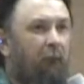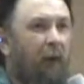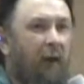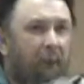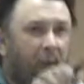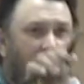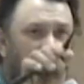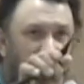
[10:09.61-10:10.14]

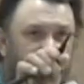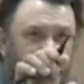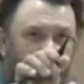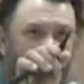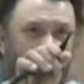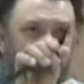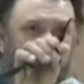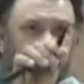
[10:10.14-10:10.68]
People in the
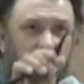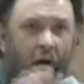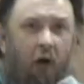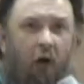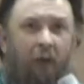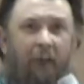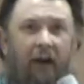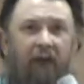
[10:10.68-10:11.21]
church
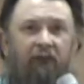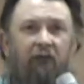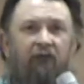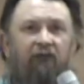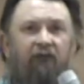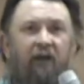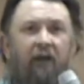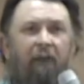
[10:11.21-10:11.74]
know about their
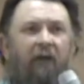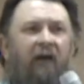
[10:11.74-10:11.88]
sin.